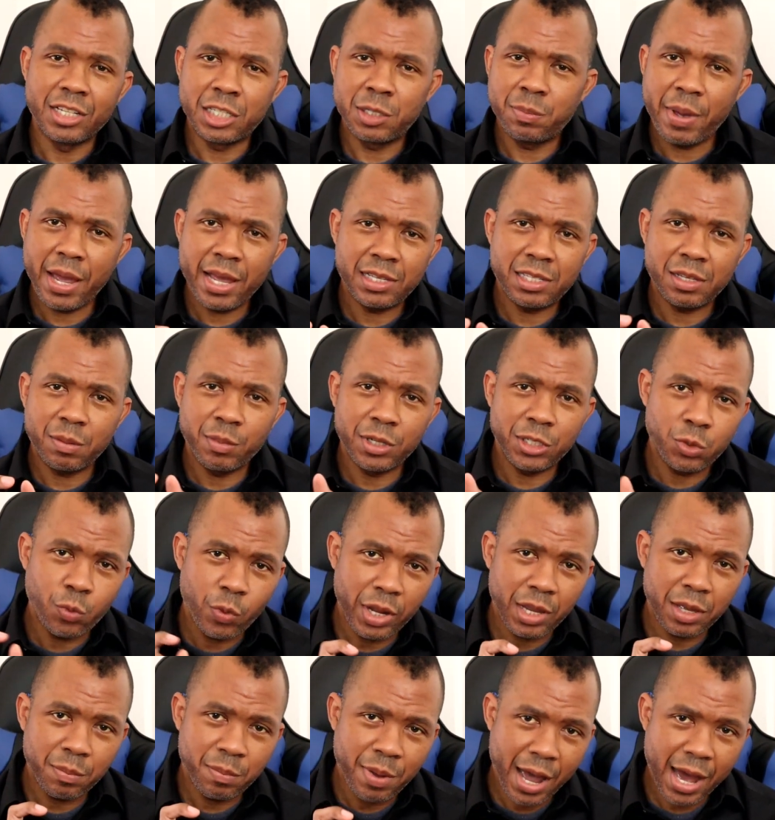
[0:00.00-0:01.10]
the spacing
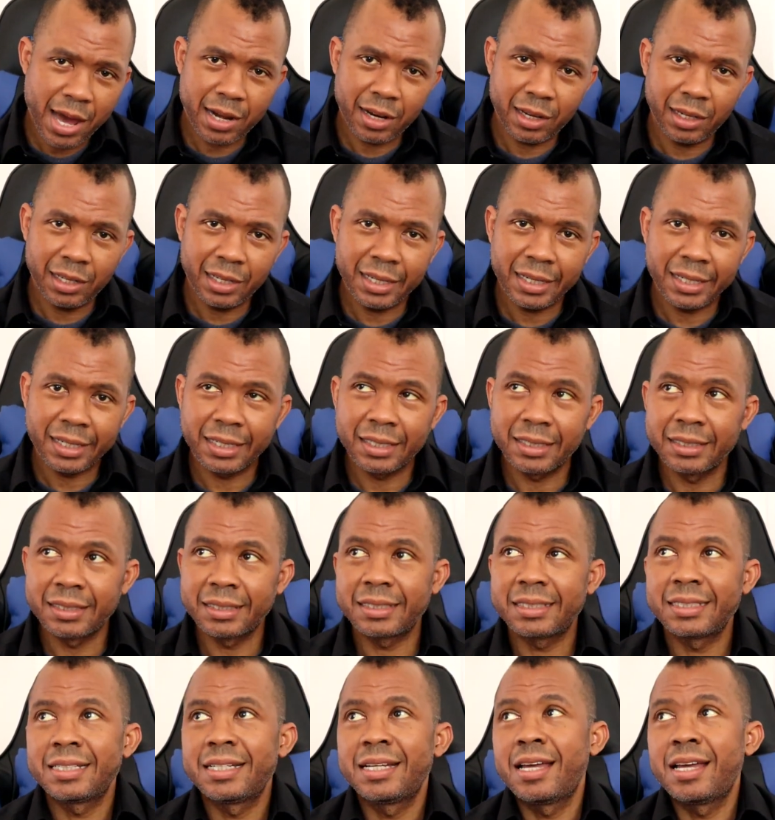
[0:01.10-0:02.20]
between paneling,